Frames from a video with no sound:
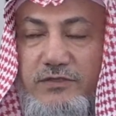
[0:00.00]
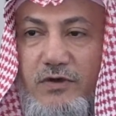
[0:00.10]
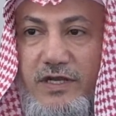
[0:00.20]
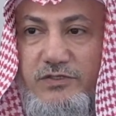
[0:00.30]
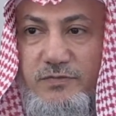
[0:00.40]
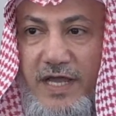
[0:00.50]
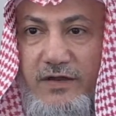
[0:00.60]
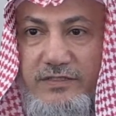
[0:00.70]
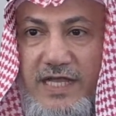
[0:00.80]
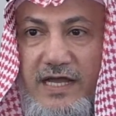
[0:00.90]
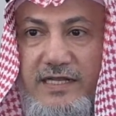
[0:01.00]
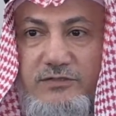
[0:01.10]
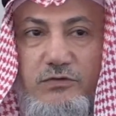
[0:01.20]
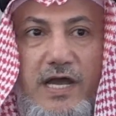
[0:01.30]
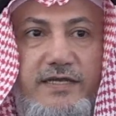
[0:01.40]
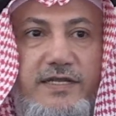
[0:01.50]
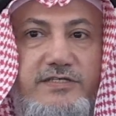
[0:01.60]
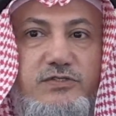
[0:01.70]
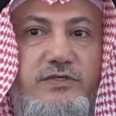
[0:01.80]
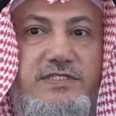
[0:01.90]
to Allah subhanahu wa ta'ala to guide
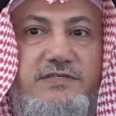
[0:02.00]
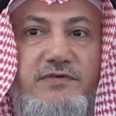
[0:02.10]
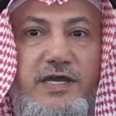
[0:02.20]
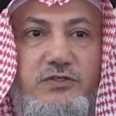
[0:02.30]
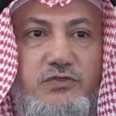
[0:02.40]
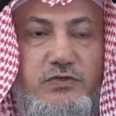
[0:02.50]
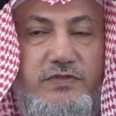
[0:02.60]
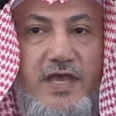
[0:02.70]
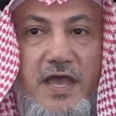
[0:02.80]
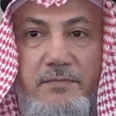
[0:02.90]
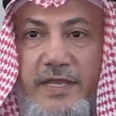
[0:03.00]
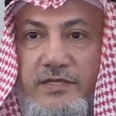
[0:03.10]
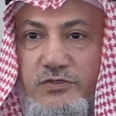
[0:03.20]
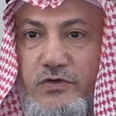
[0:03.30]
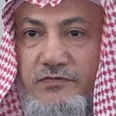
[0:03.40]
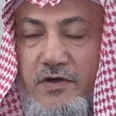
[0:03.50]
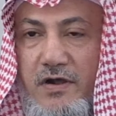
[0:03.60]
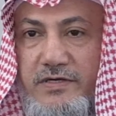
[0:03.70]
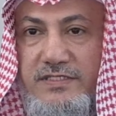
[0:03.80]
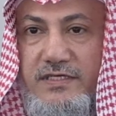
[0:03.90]
us to His divine truth. Make us good for
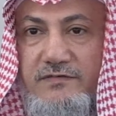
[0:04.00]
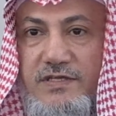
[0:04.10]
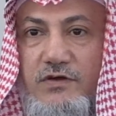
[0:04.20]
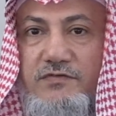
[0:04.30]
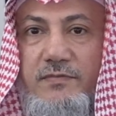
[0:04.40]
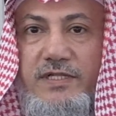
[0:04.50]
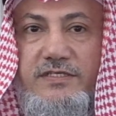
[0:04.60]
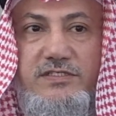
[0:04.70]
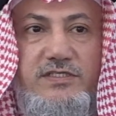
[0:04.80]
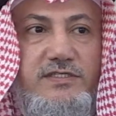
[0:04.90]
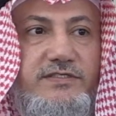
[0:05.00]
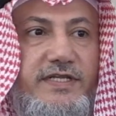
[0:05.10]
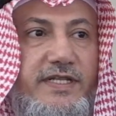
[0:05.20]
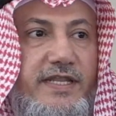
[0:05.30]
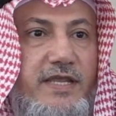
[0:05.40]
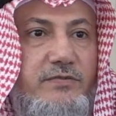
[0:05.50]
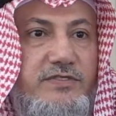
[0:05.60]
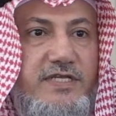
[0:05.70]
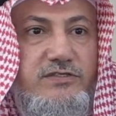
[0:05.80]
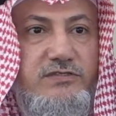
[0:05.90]
ourselves, our families, children,
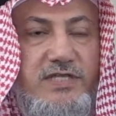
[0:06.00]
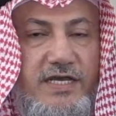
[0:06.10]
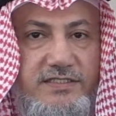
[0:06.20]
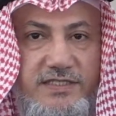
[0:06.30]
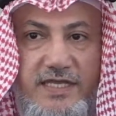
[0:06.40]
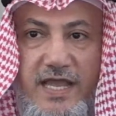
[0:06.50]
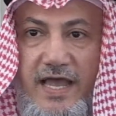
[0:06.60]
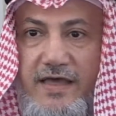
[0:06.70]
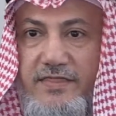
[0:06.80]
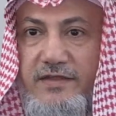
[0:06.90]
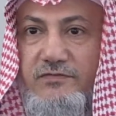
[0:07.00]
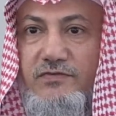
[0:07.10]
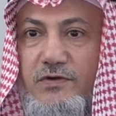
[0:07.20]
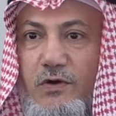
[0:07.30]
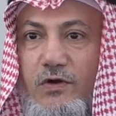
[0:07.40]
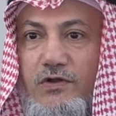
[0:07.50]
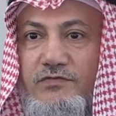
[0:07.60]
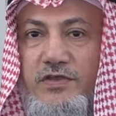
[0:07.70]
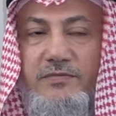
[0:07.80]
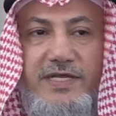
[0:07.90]
neighbors, and society. society and then for all
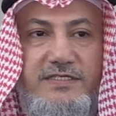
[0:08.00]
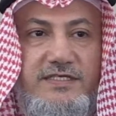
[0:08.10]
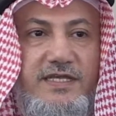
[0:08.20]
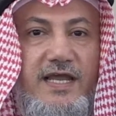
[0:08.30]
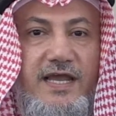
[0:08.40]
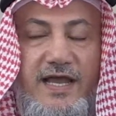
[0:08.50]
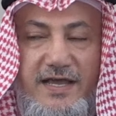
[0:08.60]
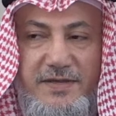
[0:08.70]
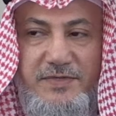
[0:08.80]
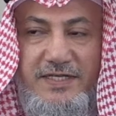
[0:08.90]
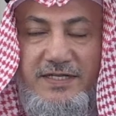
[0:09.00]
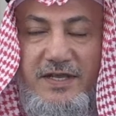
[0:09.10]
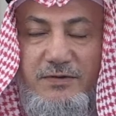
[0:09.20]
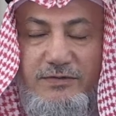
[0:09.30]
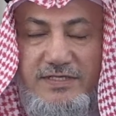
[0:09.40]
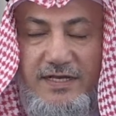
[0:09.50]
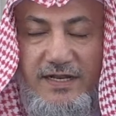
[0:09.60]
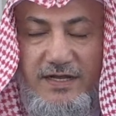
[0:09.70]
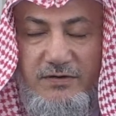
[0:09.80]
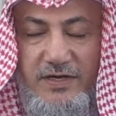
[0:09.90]
of humanity. Ameen. Wa
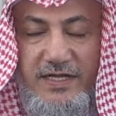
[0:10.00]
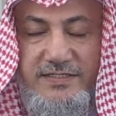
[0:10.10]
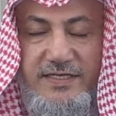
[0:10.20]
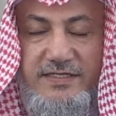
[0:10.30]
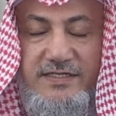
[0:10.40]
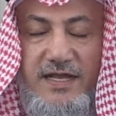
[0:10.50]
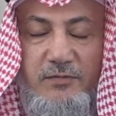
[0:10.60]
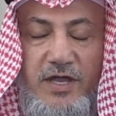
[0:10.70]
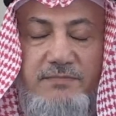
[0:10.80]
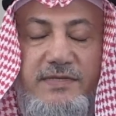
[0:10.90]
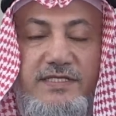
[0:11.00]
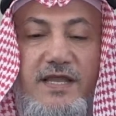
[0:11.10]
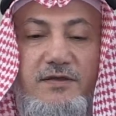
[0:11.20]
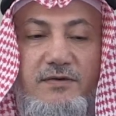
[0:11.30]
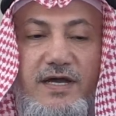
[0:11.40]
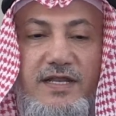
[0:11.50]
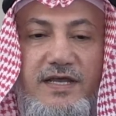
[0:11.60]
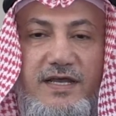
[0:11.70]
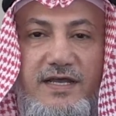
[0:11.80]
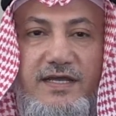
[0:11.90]
sallallahu ala sayyidina Muhammad wa
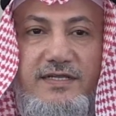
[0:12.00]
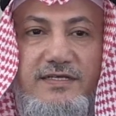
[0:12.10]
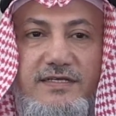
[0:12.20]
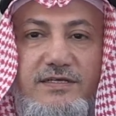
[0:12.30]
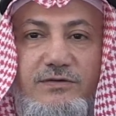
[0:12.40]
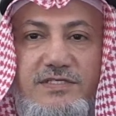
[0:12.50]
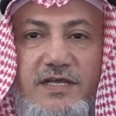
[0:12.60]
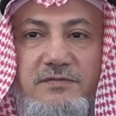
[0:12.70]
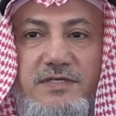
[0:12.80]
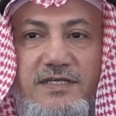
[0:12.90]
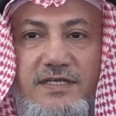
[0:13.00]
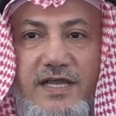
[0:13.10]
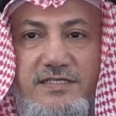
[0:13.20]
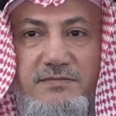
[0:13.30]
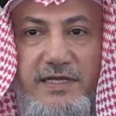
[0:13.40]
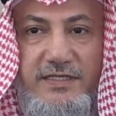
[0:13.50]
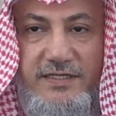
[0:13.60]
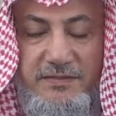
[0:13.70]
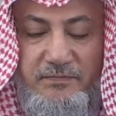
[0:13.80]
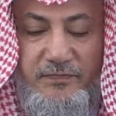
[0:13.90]
ala alihi wa sahbihi
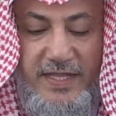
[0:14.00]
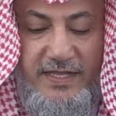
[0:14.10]
ajma'in.